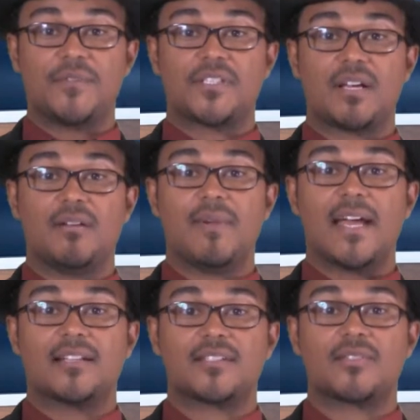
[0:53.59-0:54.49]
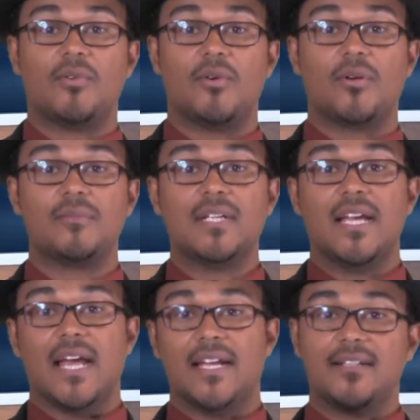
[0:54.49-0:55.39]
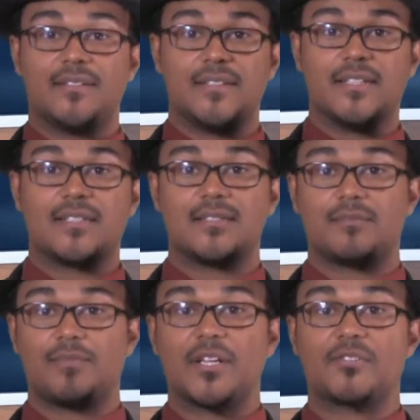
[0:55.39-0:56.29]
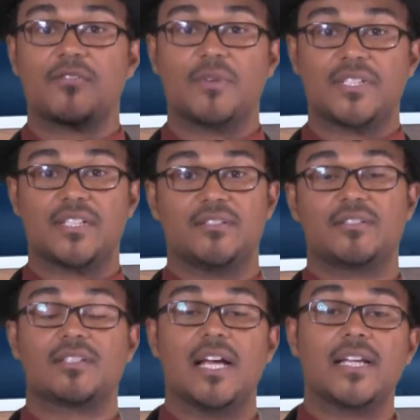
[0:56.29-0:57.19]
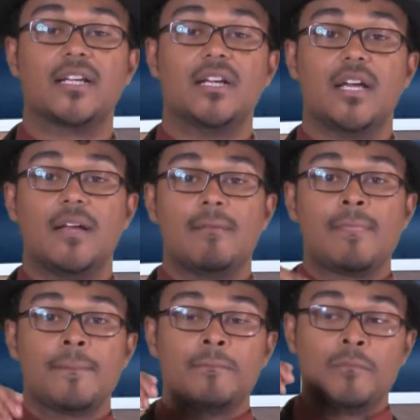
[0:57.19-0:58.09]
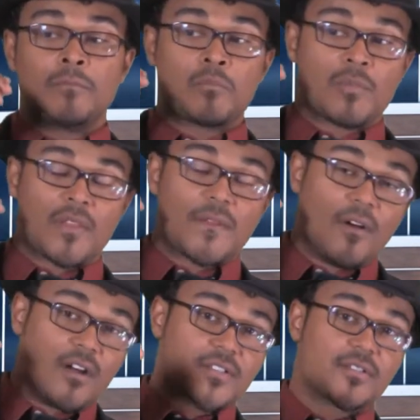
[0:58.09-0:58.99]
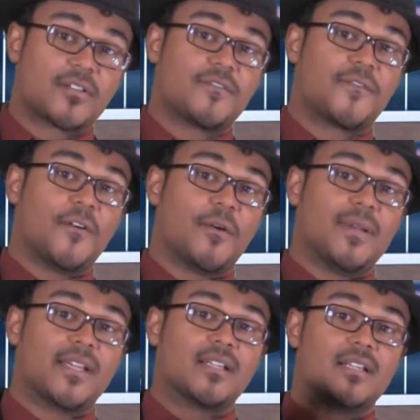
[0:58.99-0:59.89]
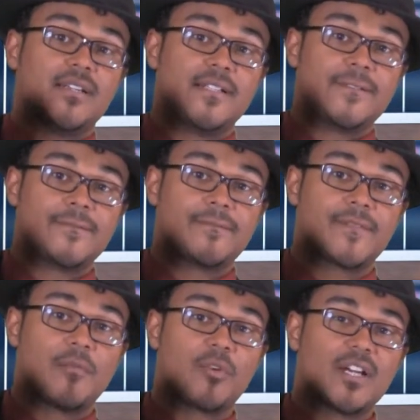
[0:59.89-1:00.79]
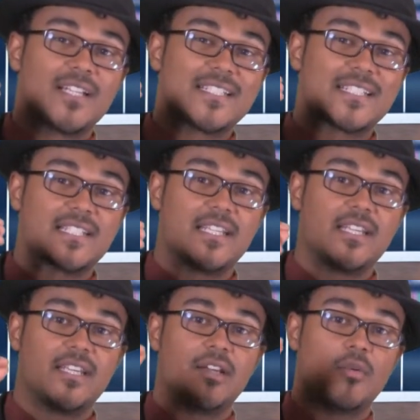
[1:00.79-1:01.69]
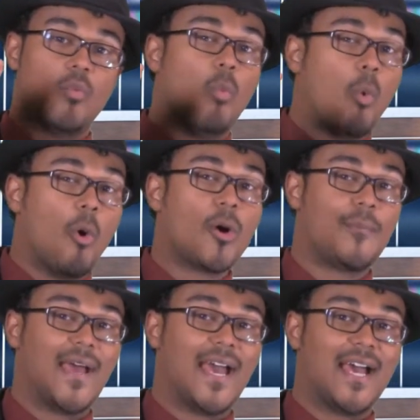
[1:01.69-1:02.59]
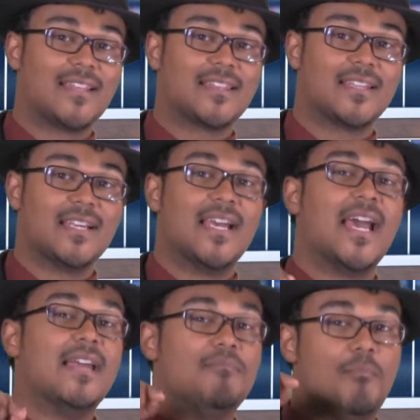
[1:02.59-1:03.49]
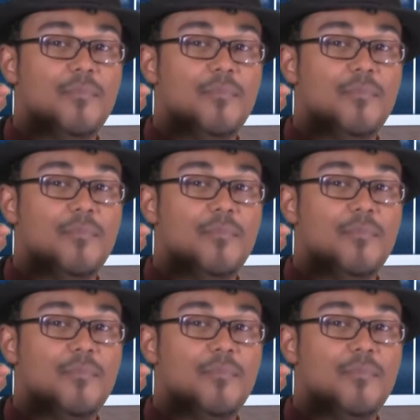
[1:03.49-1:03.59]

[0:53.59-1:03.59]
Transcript: that she's coming back as Storm, and this picture of what she looks like. They're also confirming that we're going to see Warpath and